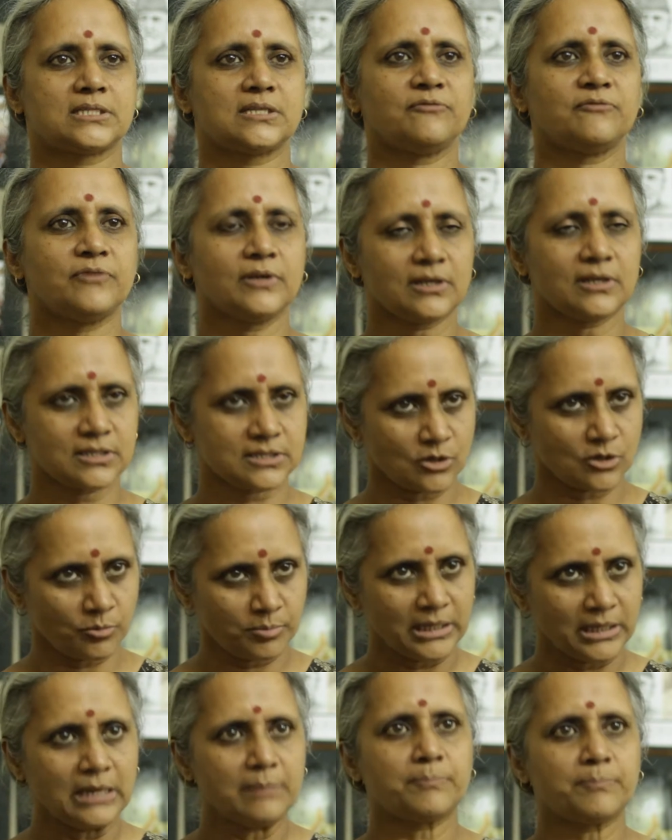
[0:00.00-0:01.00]
And fear is now
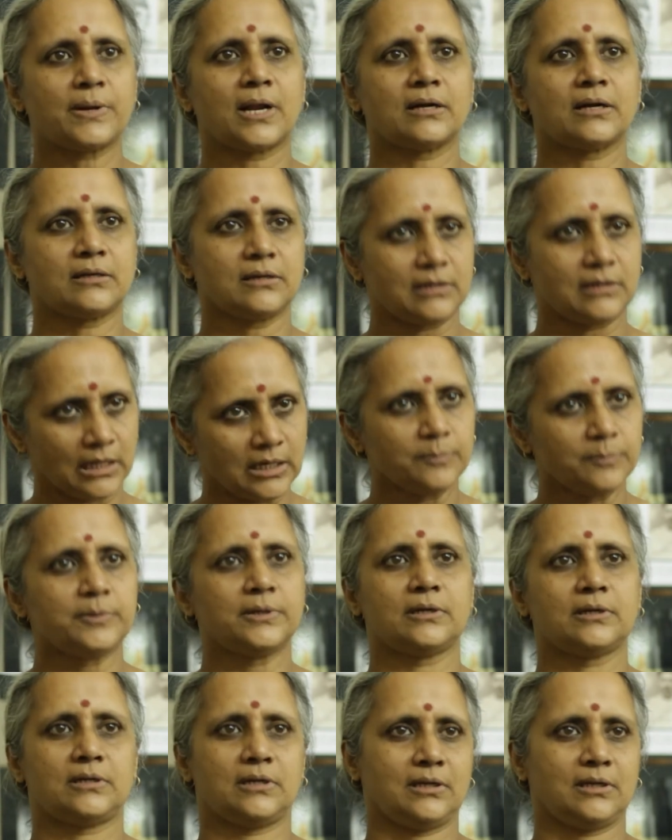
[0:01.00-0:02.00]
being implanted
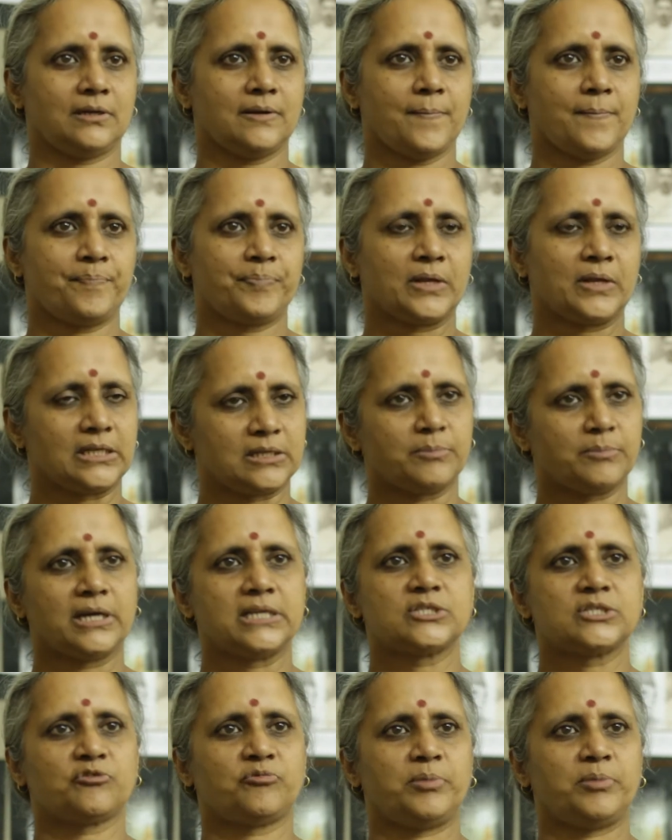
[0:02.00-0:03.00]
deliberately in the
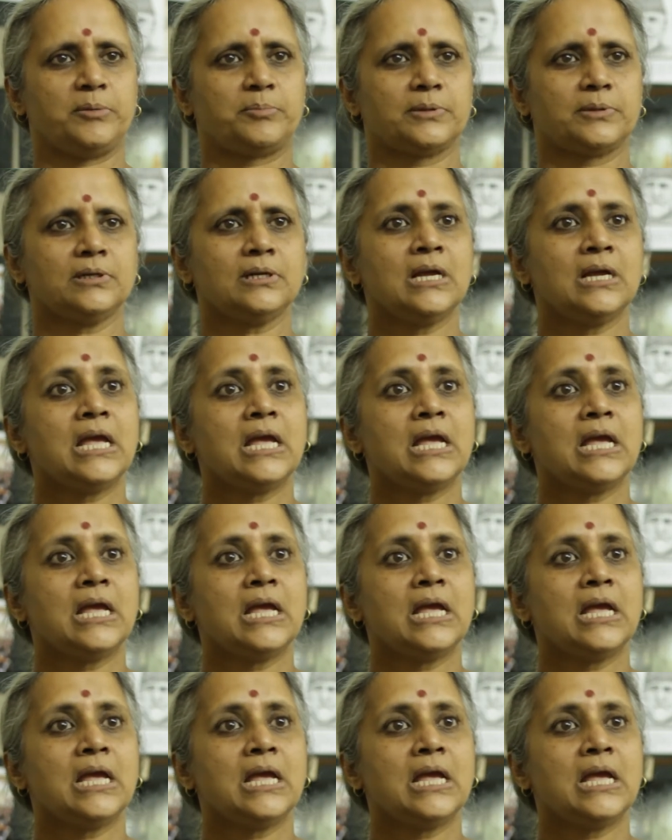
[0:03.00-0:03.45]
minds of people.